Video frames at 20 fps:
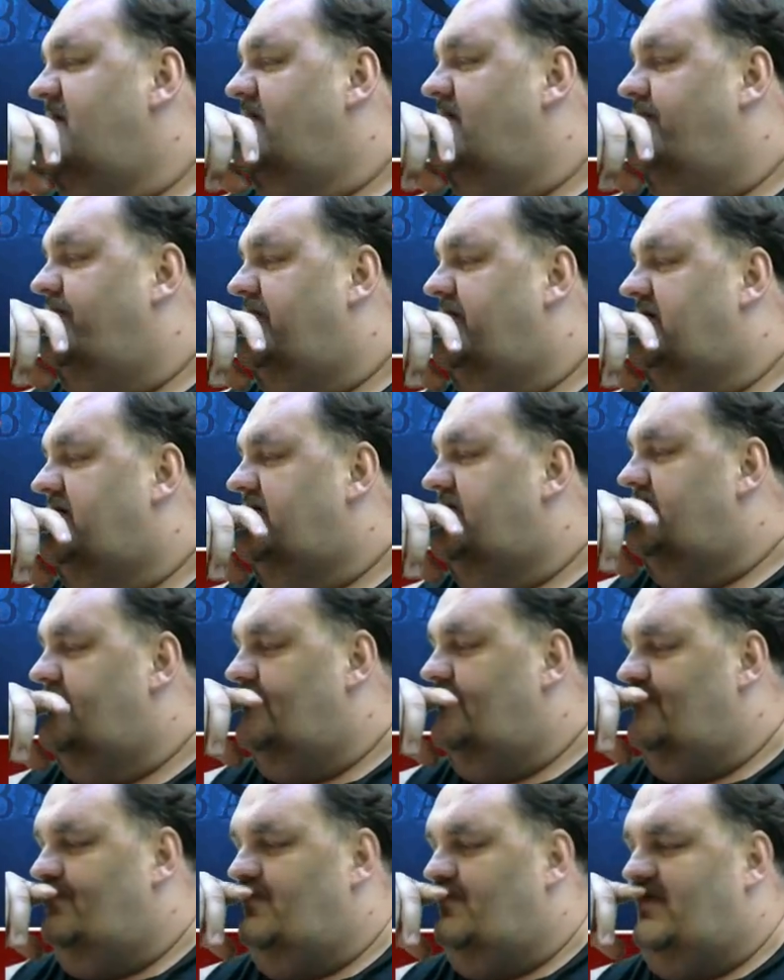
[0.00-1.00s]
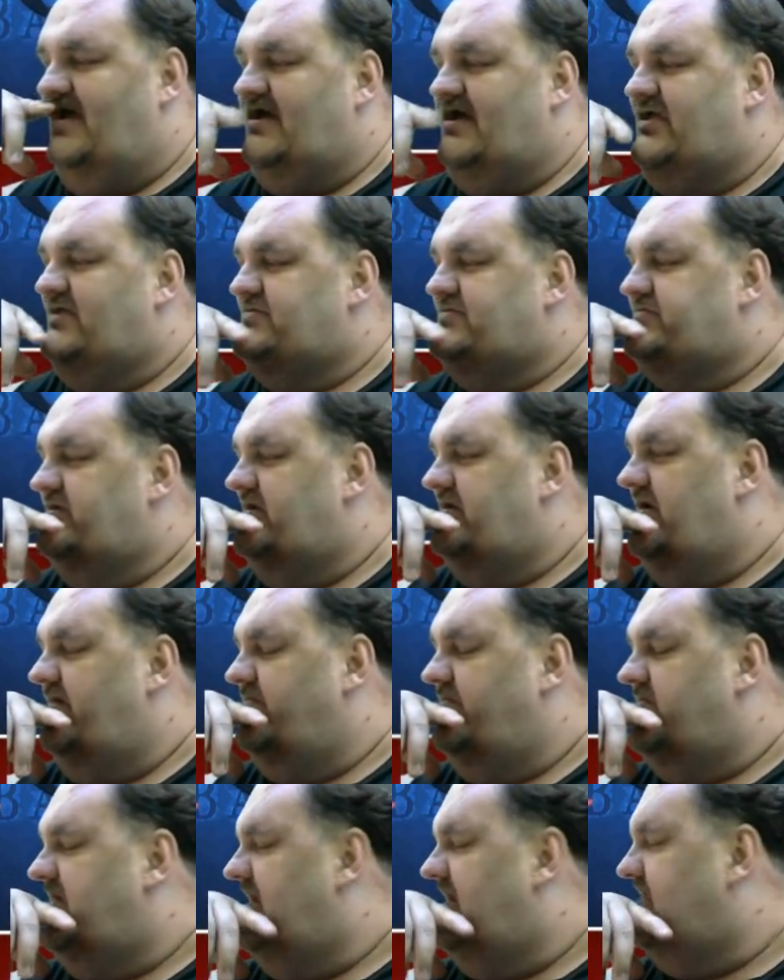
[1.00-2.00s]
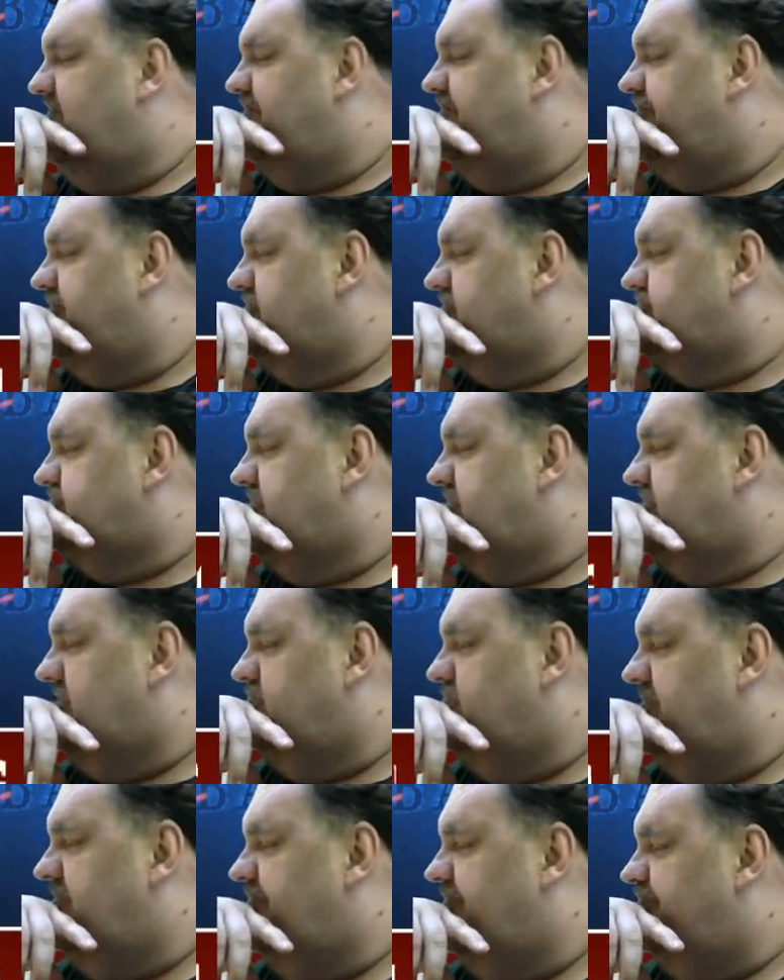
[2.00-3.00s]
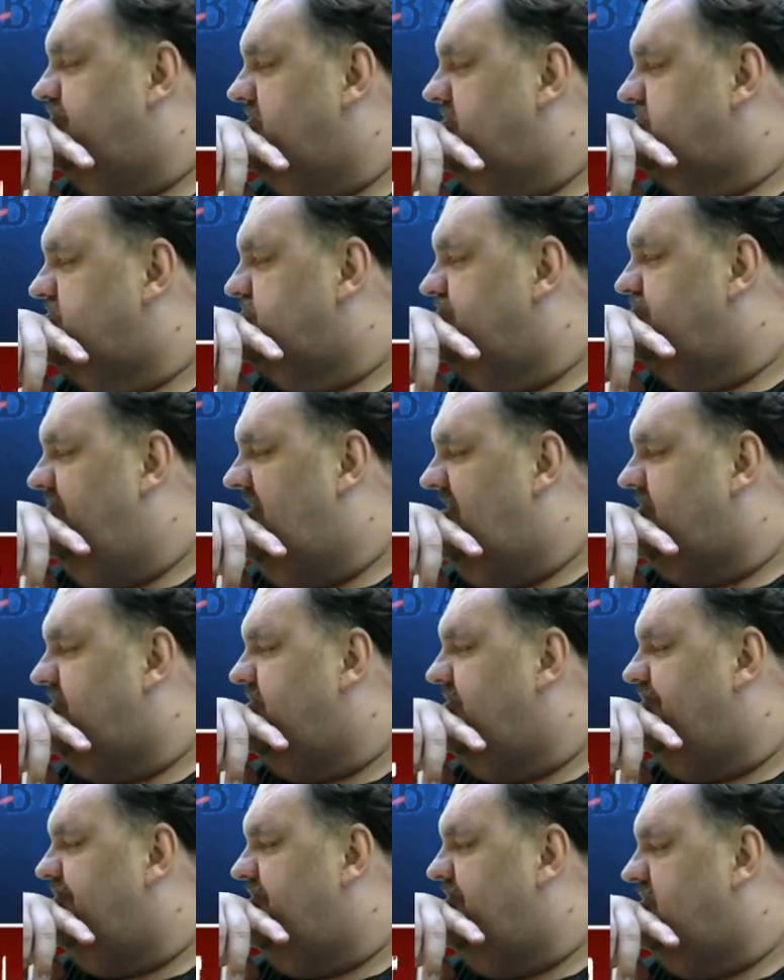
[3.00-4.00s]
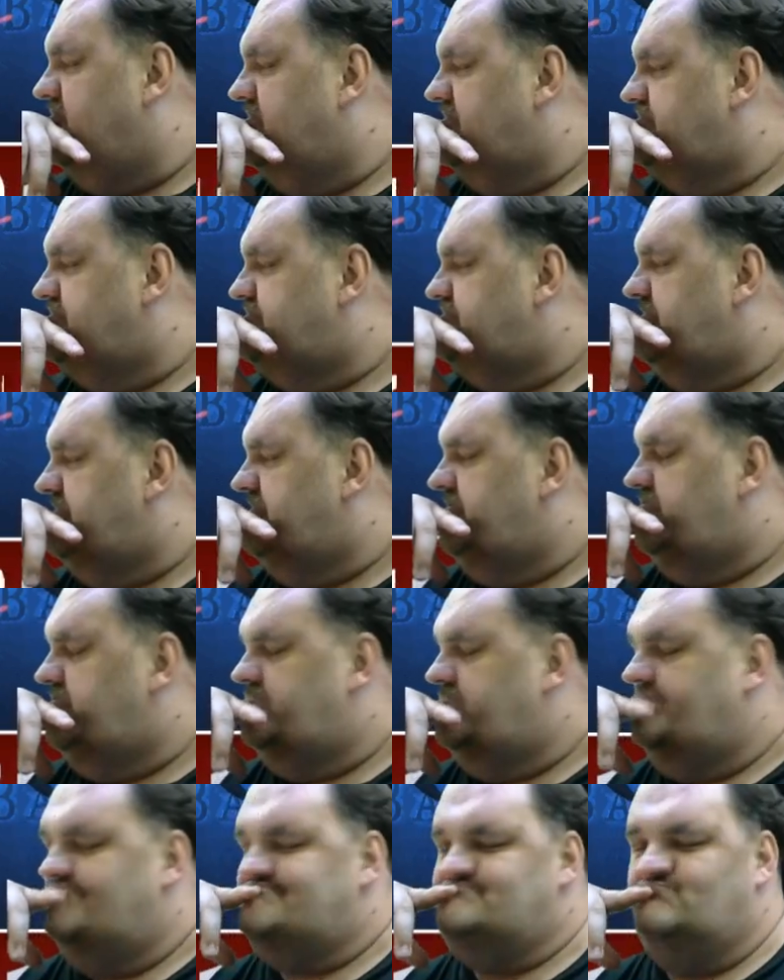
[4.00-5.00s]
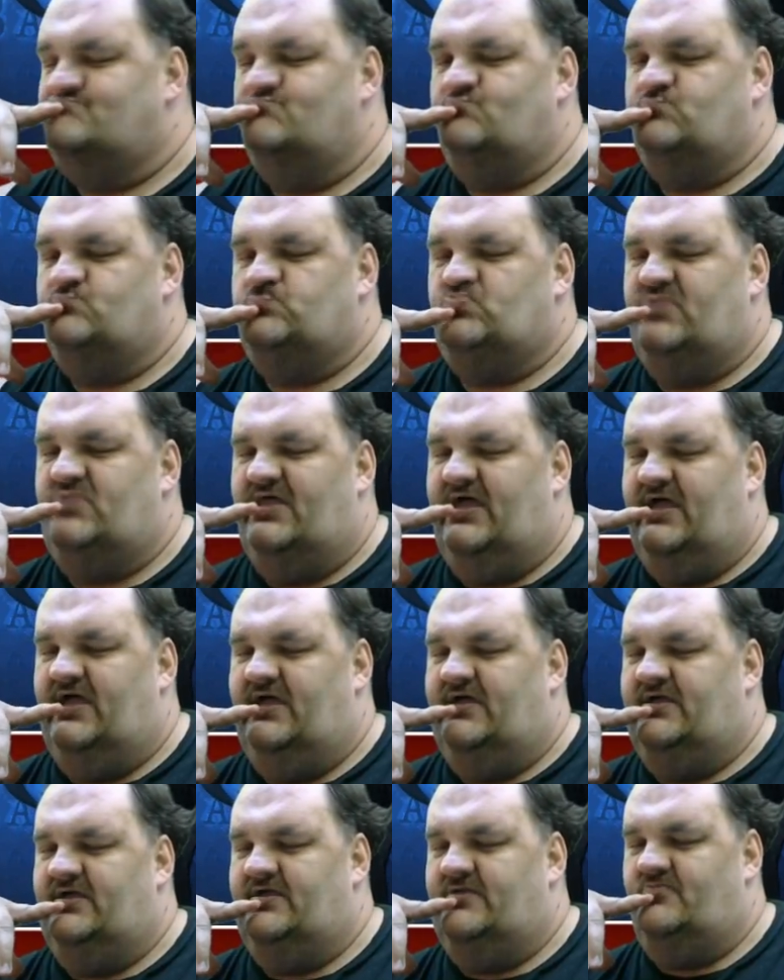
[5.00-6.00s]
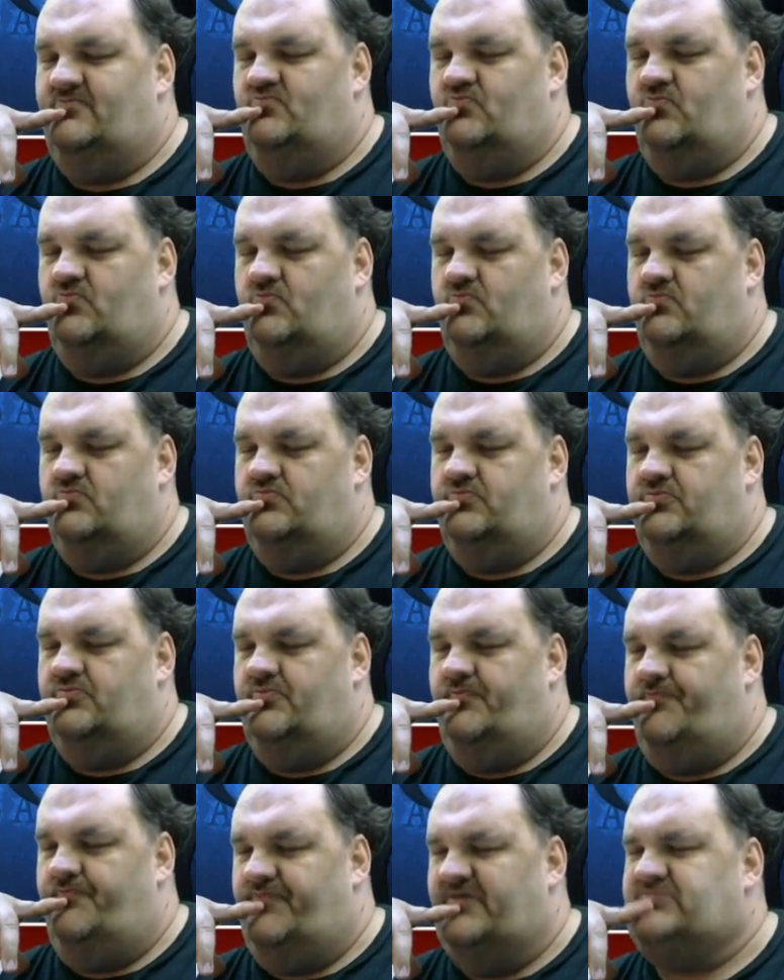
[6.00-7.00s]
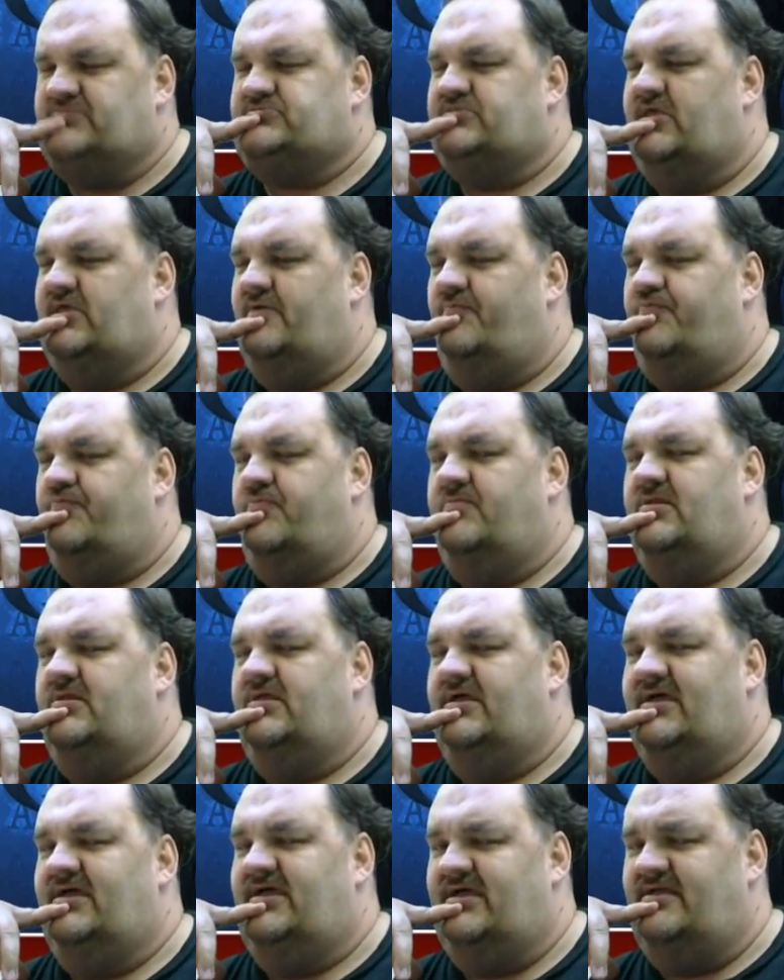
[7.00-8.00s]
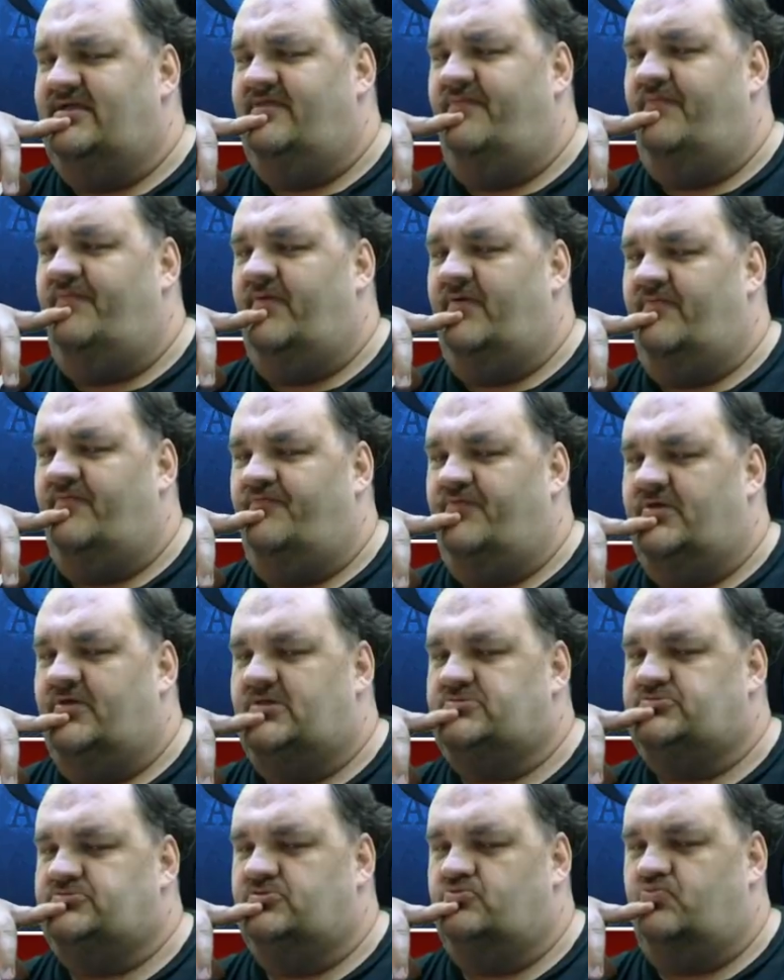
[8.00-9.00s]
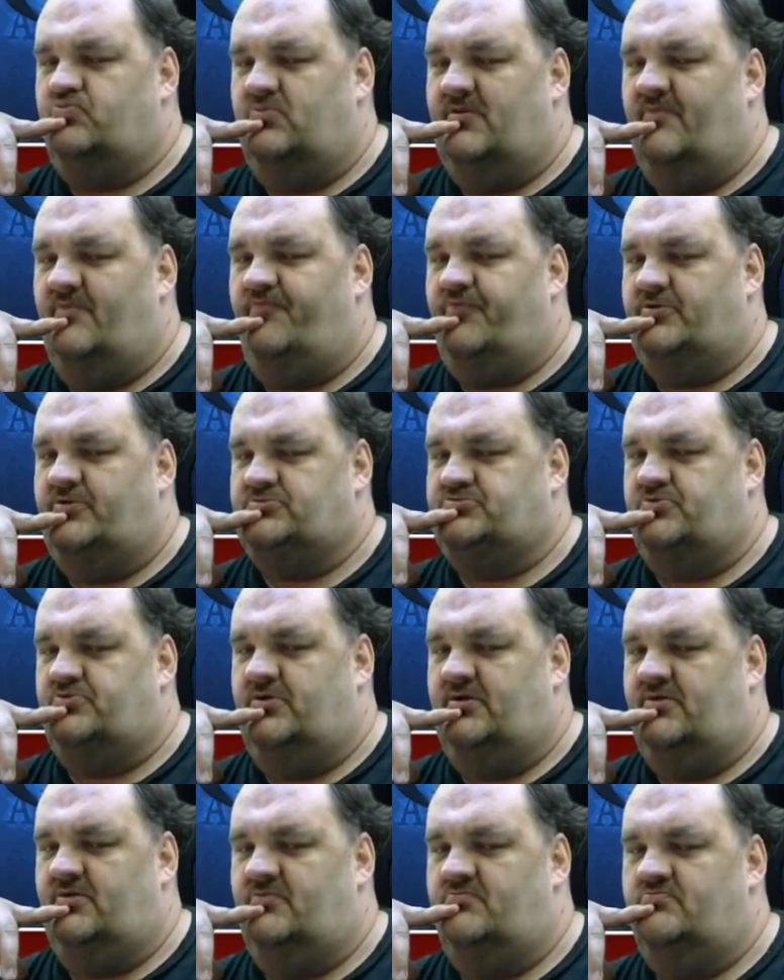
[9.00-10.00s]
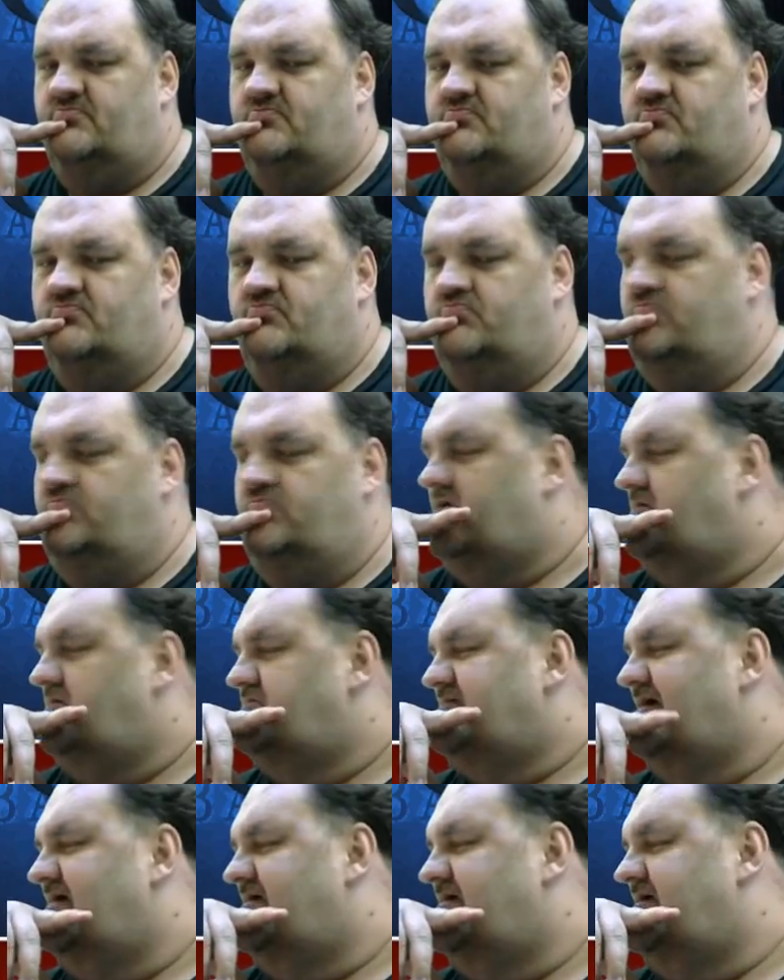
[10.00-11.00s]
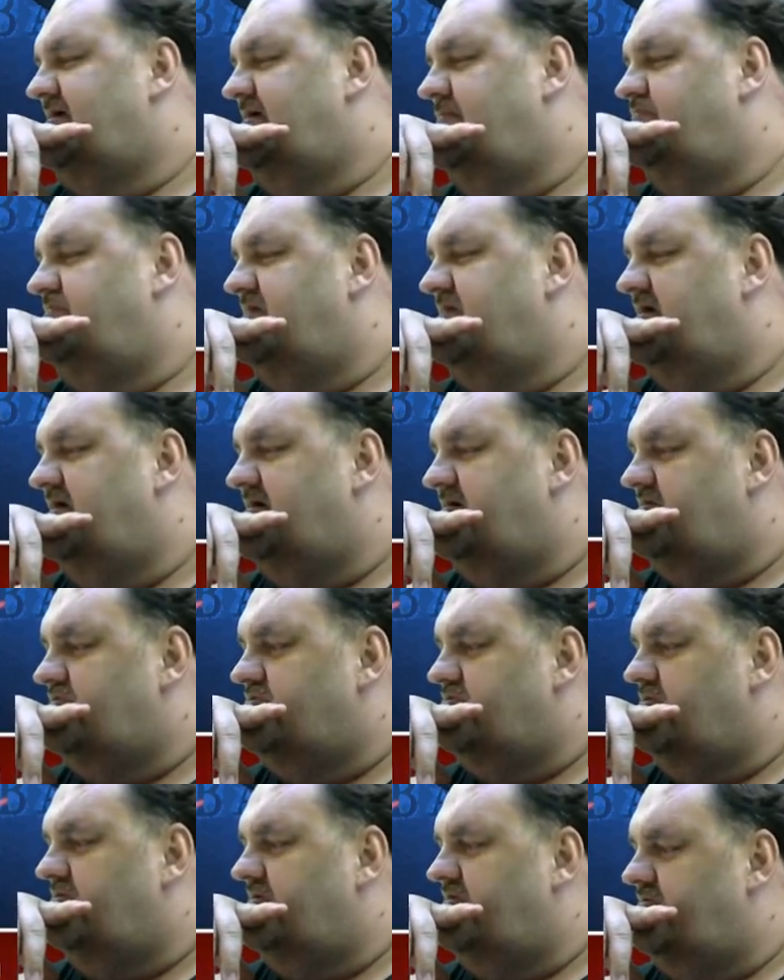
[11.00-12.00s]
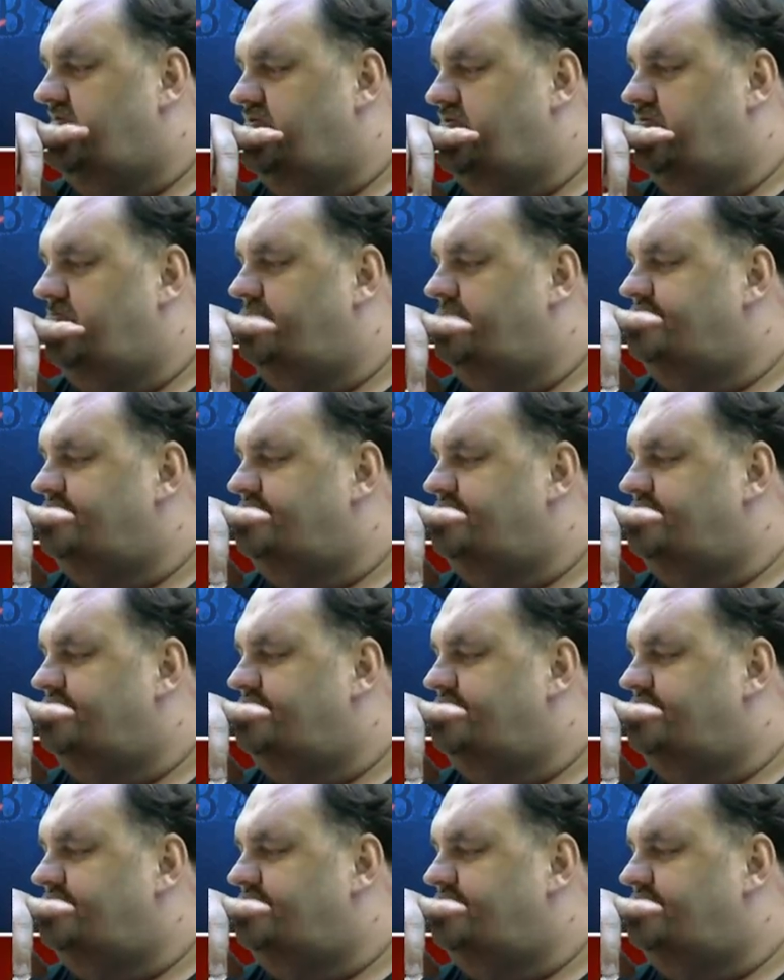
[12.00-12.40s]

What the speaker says: but like I said, I'm kind of frustrated with this microphone issue, and the best time for me to get anything fixed is when I'm frustrated, because I keep digging until I do.